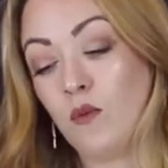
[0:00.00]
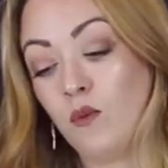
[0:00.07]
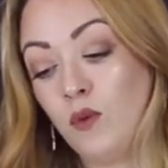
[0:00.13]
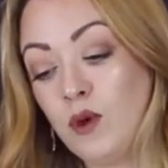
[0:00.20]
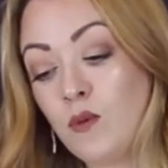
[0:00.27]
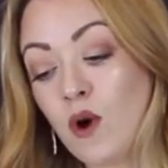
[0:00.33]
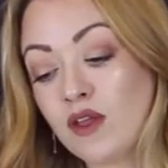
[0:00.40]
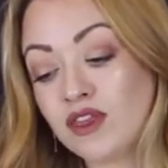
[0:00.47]

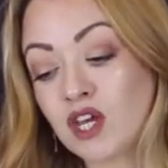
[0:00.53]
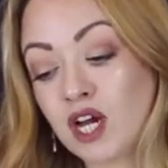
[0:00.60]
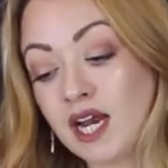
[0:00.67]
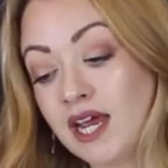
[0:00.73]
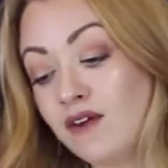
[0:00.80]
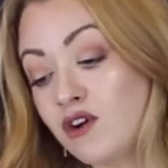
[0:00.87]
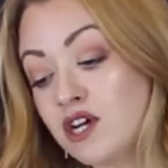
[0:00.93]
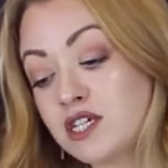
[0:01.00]
We want the
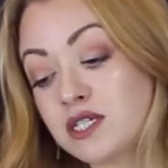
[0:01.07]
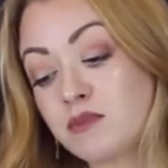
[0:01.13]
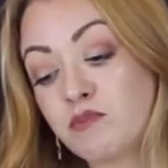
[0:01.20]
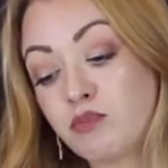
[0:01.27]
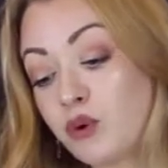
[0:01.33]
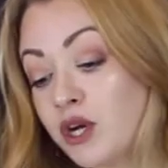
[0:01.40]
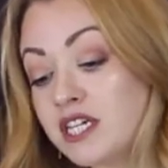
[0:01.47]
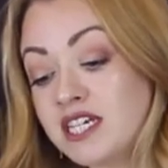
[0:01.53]
clearest,
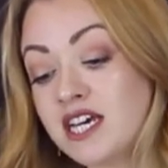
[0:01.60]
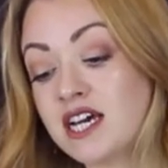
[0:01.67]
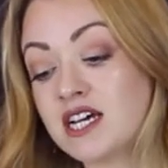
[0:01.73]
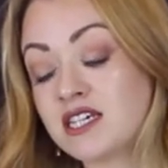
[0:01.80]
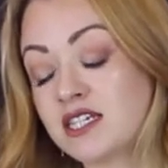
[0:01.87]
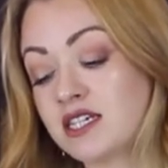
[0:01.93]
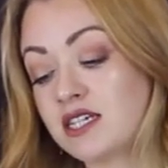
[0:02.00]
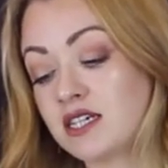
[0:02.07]

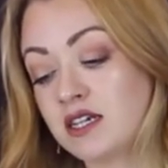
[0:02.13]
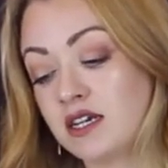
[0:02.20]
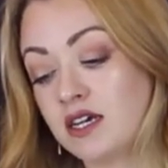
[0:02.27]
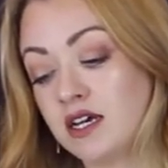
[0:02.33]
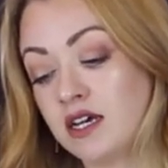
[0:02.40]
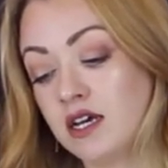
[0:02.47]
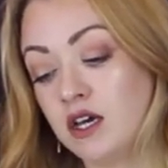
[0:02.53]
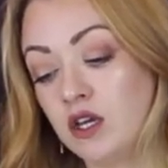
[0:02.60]
prettiest,
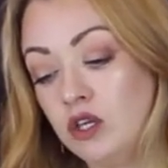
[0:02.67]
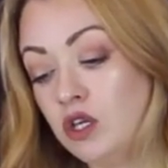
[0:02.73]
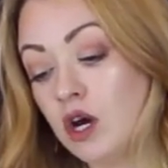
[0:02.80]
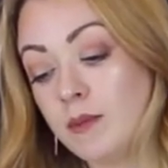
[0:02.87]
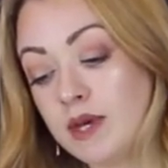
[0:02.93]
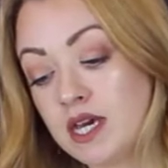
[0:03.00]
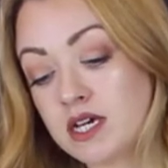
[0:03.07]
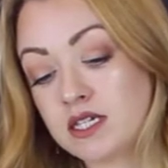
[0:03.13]

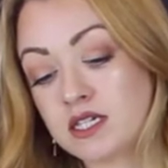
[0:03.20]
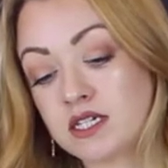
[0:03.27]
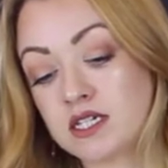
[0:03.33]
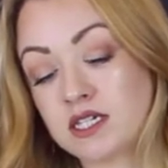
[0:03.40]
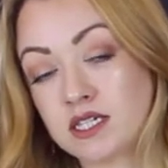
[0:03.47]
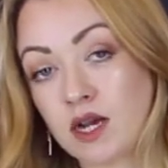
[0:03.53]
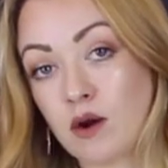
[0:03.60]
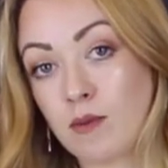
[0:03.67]
yummiest
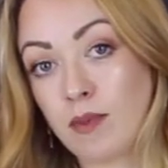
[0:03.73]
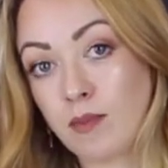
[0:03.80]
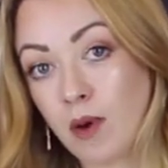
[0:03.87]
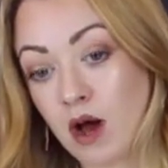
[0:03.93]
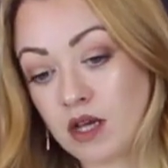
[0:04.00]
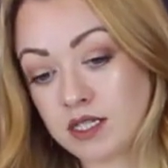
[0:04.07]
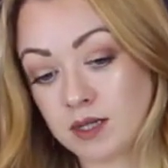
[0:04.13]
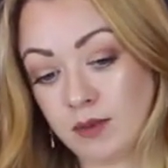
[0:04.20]
syrup
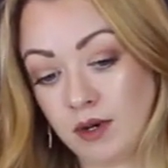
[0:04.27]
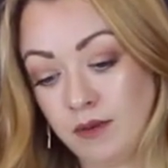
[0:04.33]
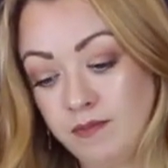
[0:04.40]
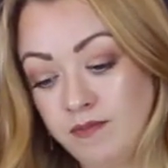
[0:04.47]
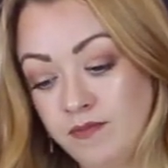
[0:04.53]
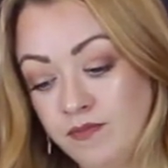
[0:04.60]
possible.